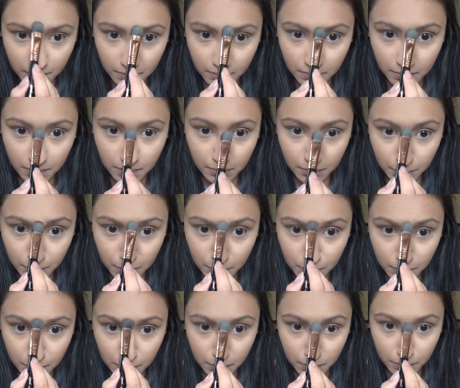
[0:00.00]

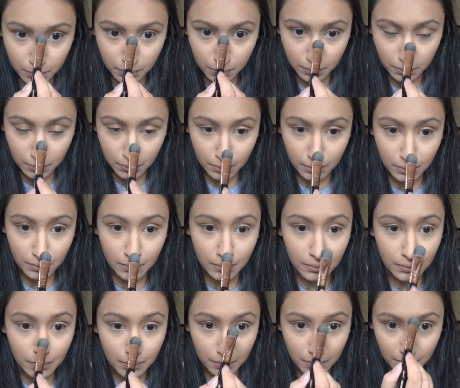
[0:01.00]
translucent powder, so I
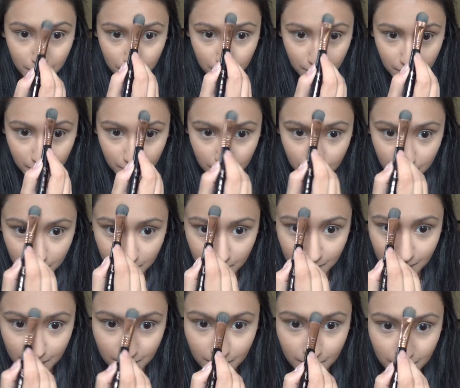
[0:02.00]
think I might
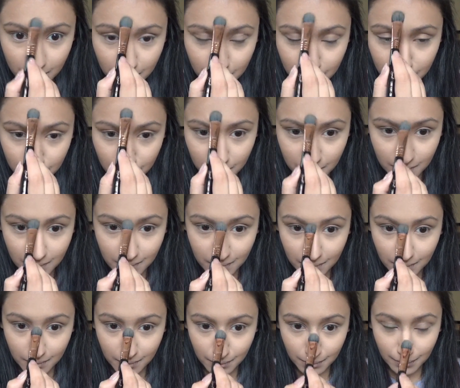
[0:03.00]
invest in
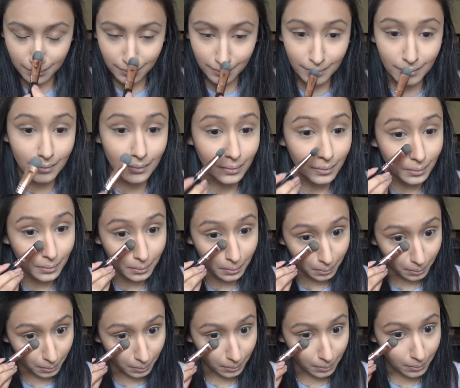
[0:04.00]
that, and I'll try it
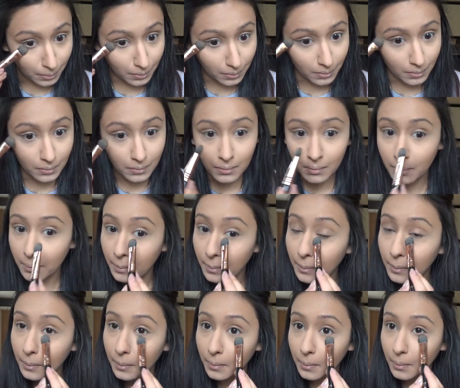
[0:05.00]
out and I'll let you
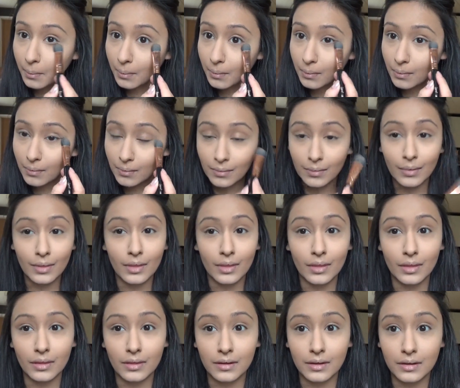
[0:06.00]
guys know how it
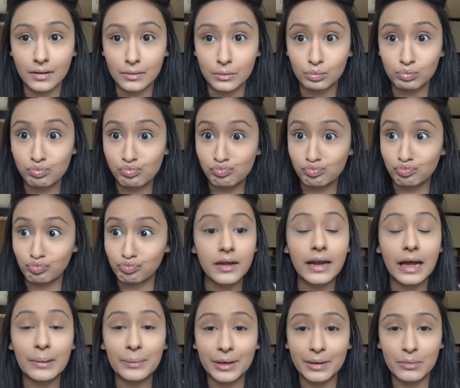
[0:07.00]
fares.
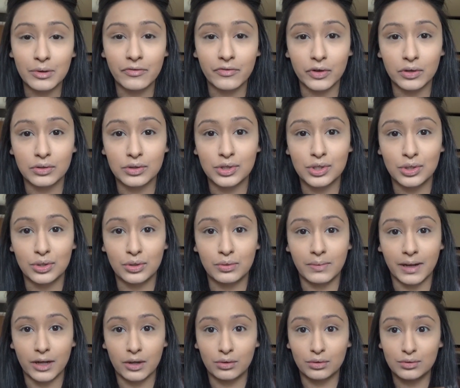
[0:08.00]
Now I'm going to move on to
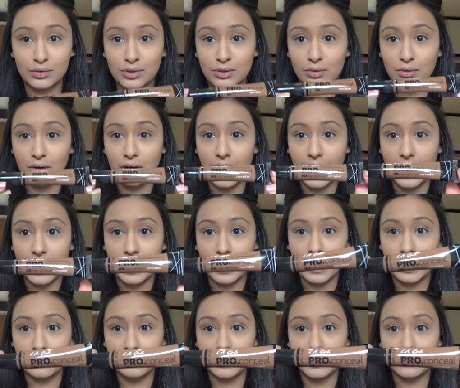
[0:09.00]
my contour, and
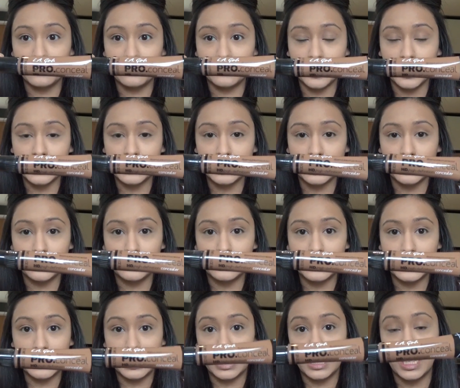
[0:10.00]
I'm going to first use
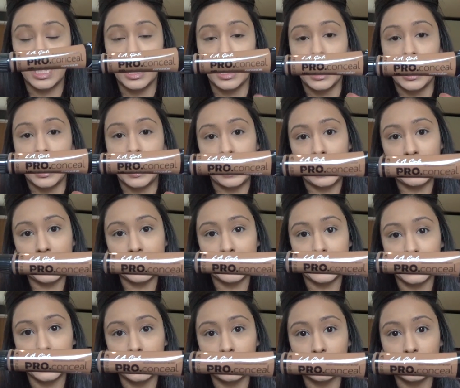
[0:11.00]
the LA
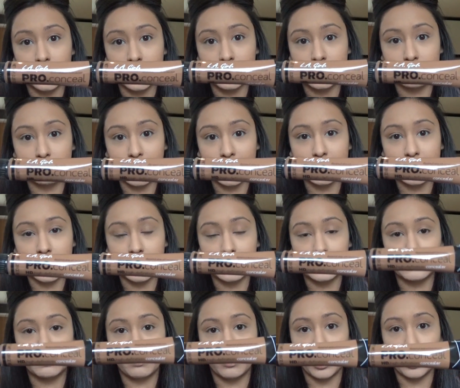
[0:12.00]
Girl
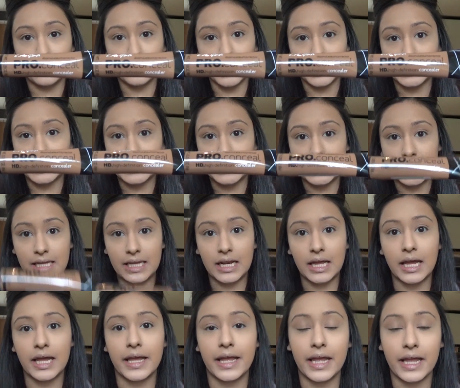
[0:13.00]
Cosmetics Pro
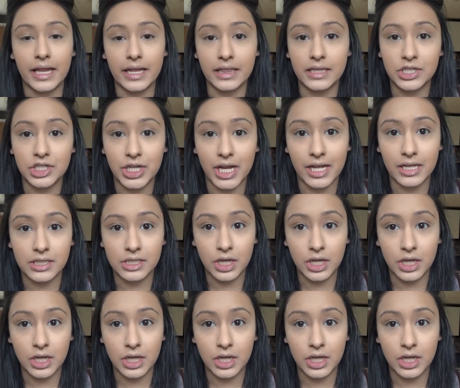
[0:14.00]
Concealer in the shade